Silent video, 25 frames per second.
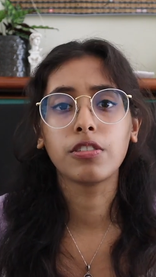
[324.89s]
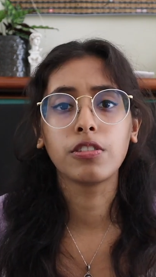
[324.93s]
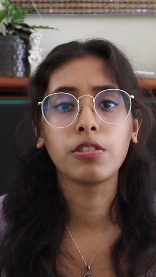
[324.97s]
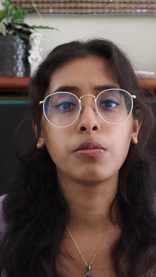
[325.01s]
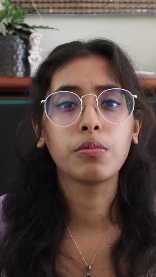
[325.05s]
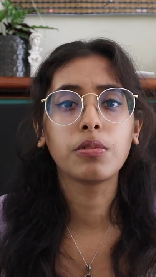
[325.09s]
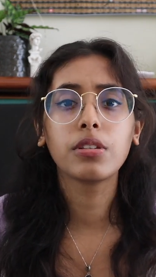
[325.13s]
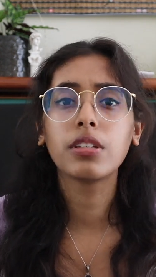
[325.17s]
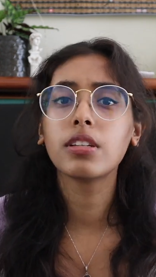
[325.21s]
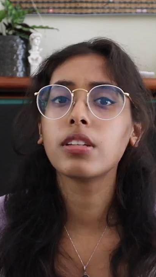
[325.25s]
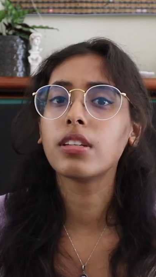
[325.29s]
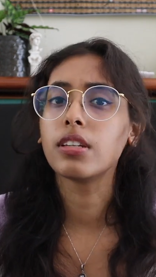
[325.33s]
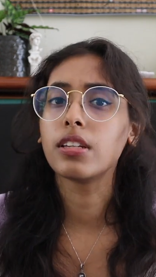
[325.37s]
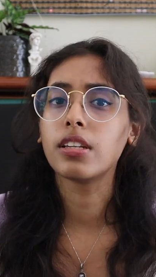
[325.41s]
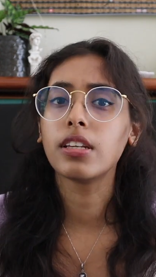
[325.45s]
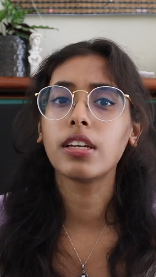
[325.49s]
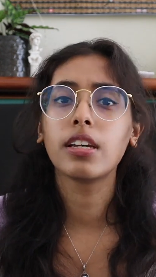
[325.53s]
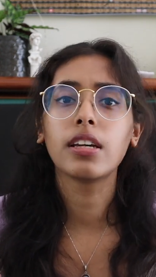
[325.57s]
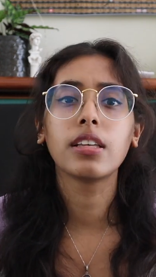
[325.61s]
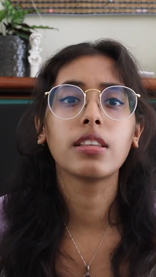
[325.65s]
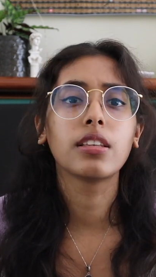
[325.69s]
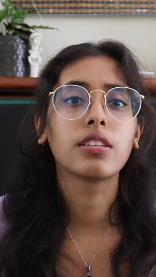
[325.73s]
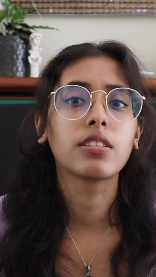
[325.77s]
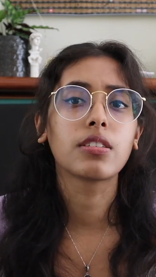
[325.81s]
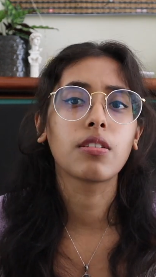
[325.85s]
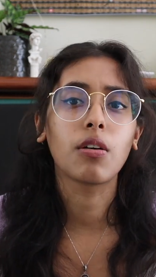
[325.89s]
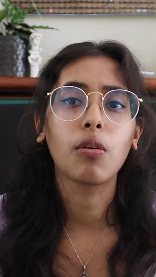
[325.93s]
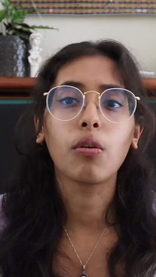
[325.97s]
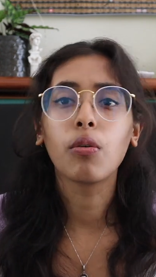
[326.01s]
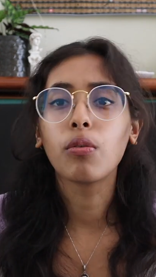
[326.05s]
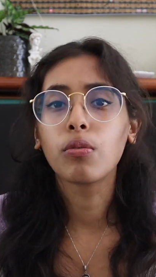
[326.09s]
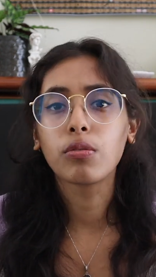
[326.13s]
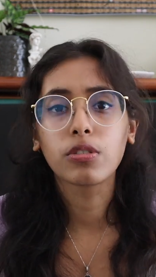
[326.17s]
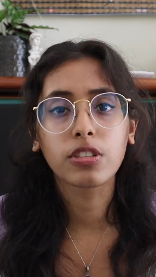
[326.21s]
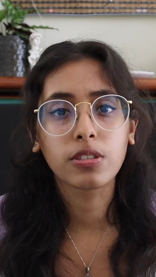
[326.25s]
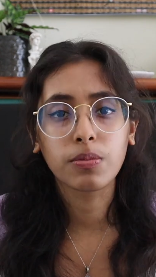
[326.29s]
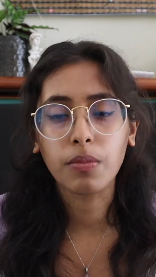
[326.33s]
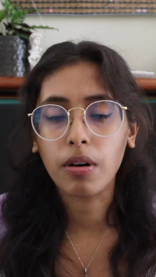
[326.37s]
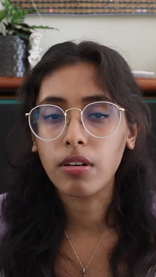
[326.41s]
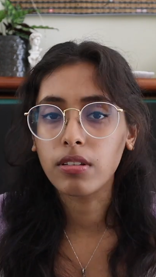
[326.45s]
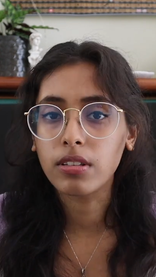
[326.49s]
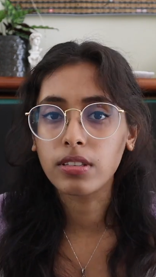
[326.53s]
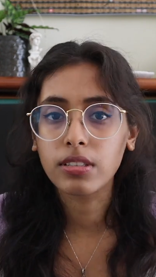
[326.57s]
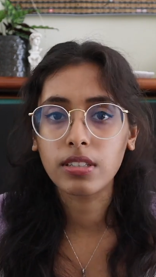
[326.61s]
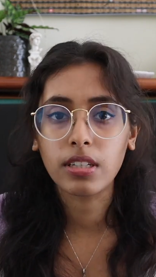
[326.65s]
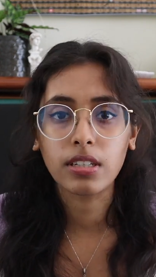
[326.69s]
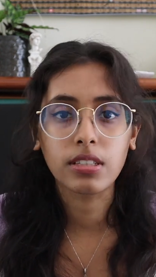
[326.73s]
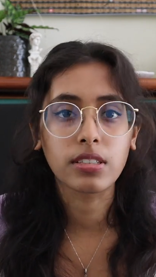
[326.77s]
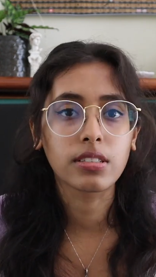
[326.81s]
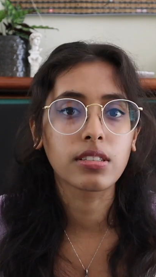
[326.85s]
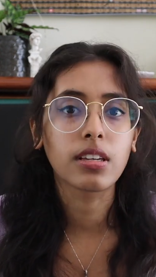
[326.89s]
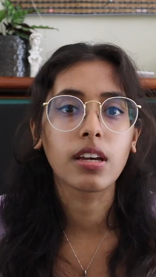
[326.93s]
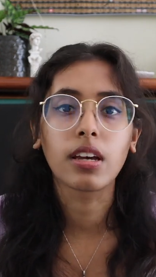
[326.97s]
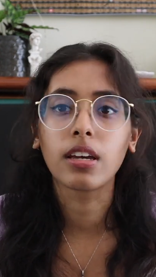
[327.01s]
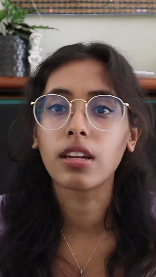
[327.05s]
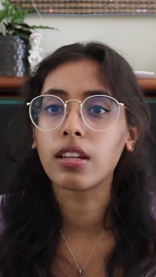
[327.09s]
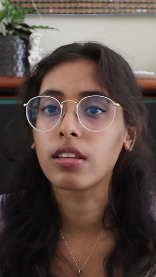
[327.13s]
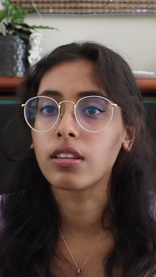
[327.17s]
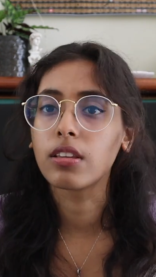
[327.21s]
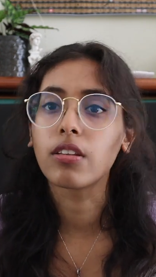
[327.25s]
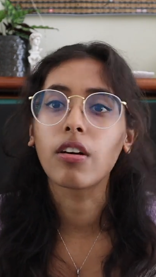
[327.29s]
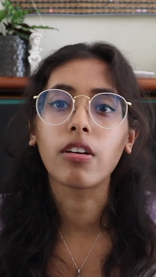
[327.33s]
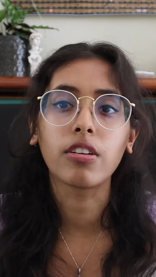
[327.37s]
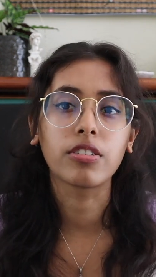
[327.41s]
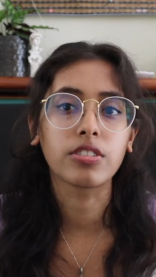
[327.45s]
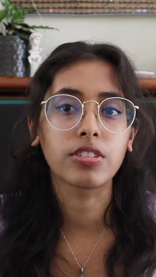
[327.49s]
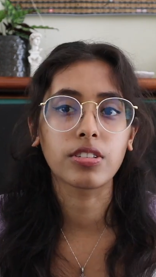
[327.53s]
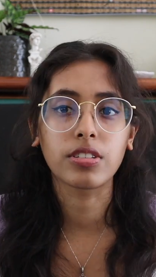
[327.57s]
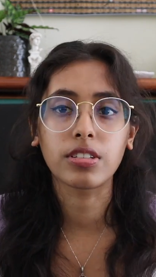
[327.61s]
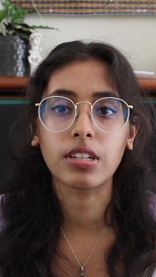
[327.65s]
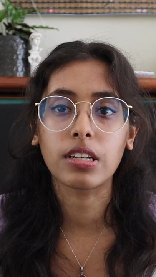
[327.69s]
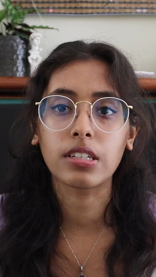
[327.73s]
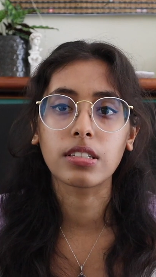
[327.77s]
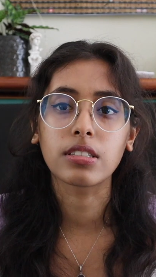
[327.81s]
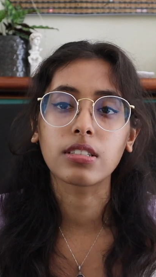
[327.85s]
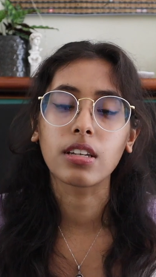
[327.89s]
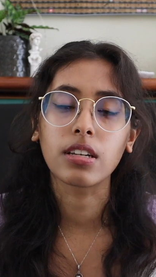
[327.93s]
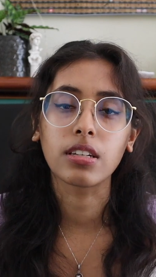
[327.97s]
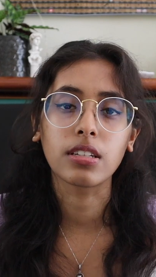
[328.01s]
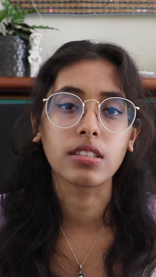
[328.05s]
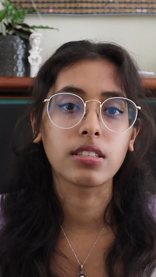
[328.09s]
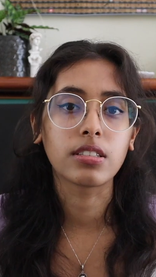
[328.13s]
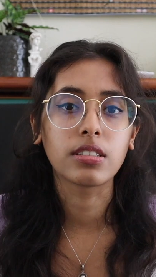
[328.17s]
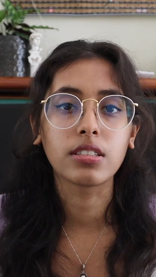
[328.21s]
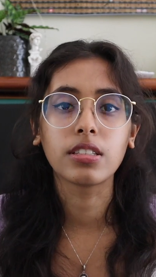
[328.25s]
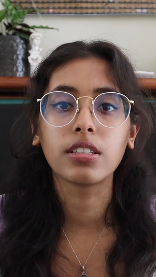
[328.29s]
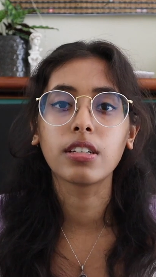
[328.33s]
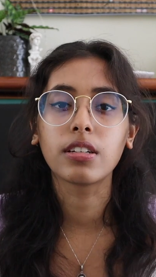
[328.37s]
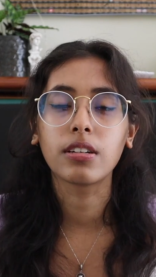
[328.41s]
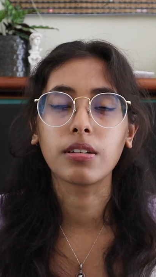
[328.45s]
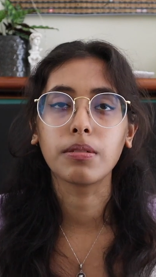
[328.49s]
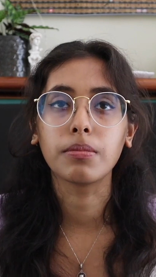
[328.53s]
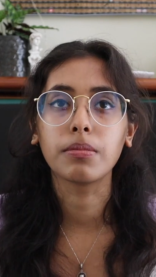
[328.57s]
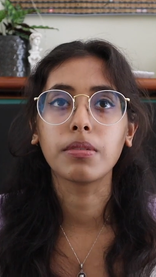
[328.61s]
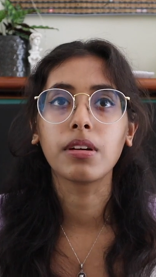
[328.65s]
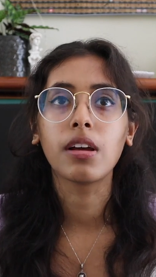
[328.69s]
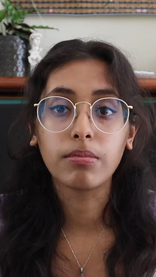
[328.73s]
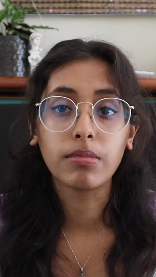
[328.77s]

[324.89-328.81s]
you would wouldn't need this whole small intestine and large intestine cecum.